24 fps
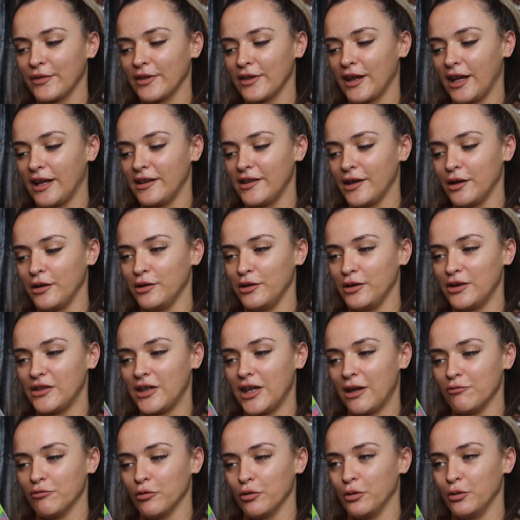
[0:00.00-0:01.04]
they tell you
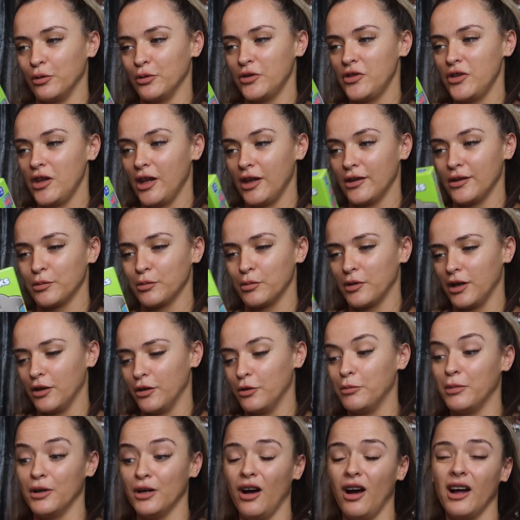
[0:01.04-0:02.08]
set rules as well,
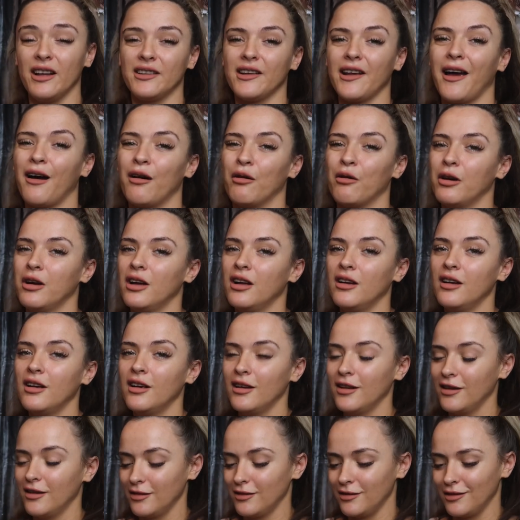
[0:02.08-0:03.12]
but I doubt
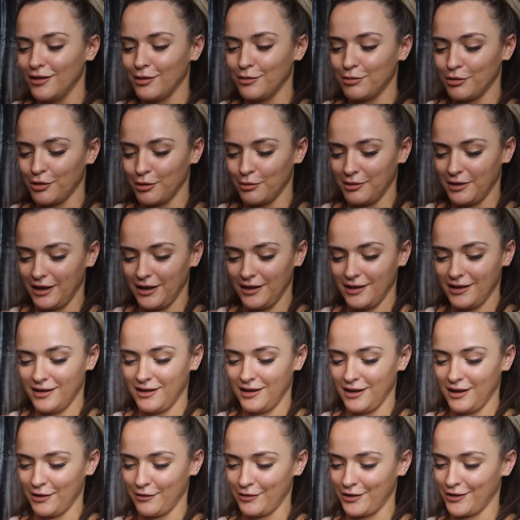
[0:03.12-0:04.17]
they'll probably
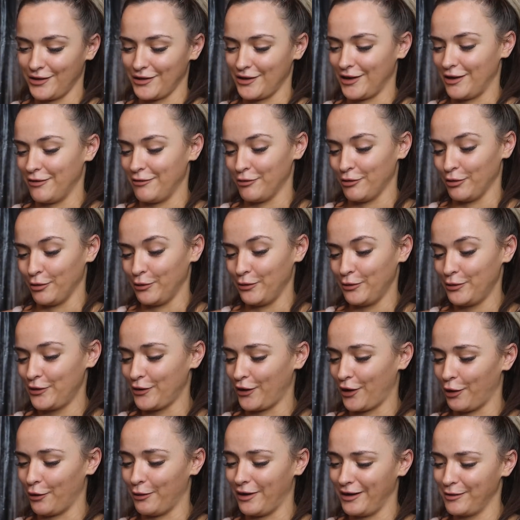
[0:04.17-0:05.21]
have the set rules
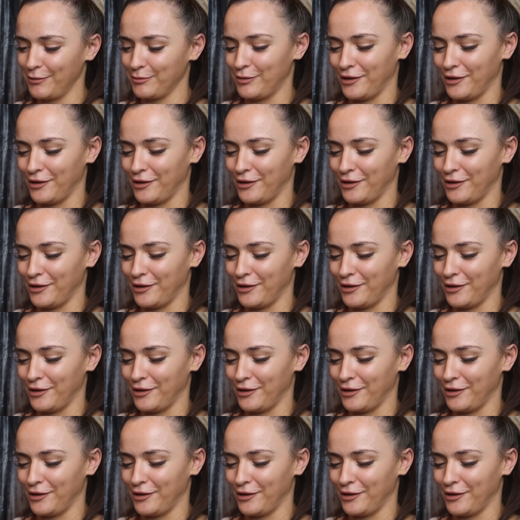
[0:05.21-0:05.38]
going,